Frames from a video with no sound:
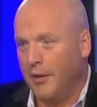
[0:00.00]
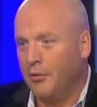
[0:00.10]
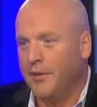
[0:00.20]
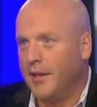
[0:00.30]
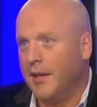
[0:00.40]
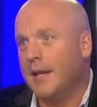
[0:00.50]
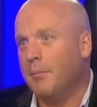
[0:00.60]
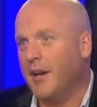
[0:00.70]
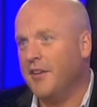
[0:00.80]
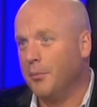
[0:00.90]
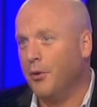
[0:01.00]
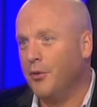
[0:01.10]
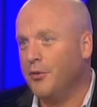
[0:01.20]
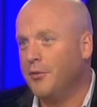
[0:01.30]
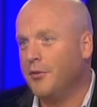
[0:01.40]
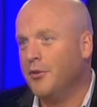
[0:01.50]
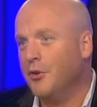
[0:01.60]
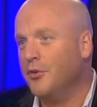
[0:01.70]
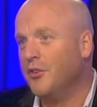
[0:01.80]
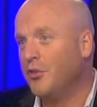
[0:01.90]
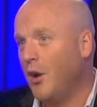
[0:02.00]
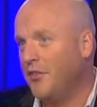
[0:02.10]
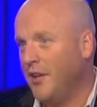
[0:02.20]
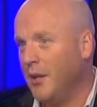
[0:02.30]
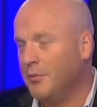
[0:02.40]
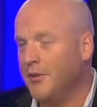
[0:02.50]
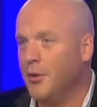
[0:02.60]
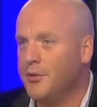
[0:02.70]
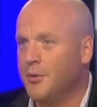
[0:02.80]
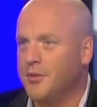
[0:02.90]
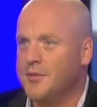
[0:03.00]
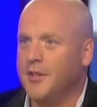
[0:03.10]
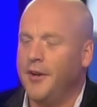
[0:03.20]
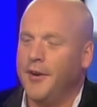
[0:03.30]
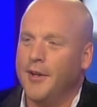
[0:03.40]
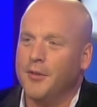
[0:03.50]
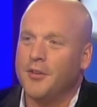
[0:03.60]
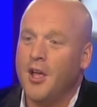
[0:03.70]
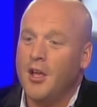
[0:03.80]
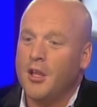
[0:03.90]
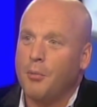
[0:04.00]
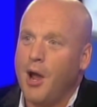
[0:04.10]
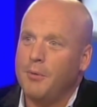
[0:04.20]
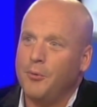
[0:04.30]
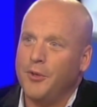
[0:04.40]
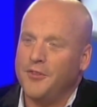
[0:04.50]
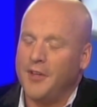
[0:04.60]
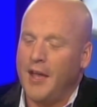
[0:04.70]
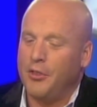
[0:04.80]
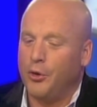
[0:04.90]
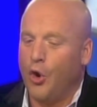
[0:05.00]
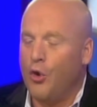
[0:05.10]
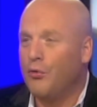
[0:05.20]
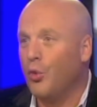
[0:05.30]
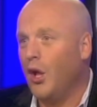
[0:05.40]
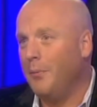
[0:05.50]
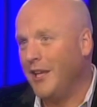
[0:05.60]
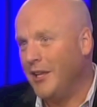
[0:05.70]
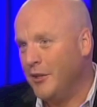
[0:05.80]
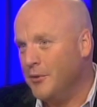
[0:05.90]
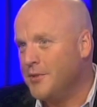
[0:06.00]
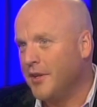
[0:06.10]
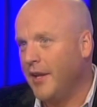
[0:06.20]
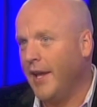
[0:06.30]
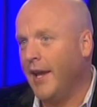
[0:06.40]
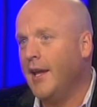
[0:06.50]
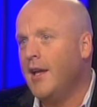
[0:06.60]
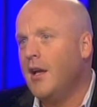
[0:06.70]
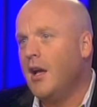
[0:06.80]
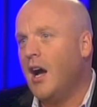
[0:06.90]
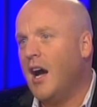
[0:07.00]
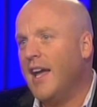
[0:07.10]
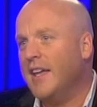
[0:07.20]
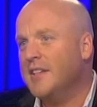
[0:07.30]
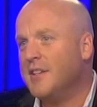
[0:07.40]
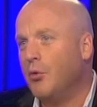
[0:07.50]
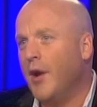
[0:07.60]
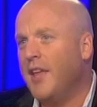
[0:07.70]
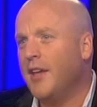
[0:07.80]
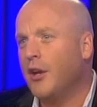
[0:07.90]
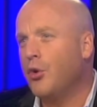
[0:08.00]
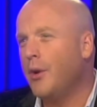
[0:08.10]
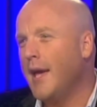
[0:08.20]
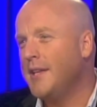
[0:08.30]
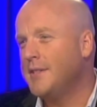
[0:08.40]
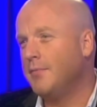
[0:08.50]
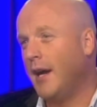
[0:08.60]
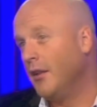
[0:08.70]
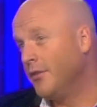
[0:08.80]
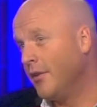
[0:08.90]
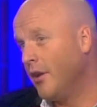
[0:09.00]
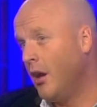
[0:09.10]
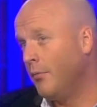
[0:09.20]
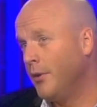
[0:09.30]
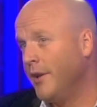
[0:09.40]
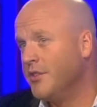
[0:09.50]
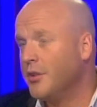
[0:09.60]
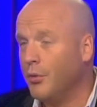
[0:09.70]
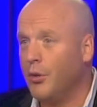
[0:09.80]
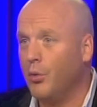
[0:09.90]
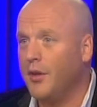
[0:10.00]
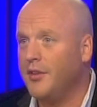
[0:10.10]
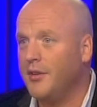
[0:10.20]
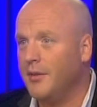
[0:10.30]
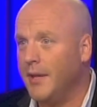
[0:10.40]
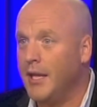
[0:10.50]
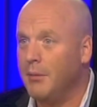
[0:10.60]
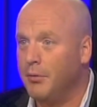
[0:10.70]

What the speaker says: I don't think anybody is opposed to using SWAT teams in those sorts of scenarios. The problem is how they're overwhelmingly used today. Is in a way that creates violence and confrontation where there wasn't any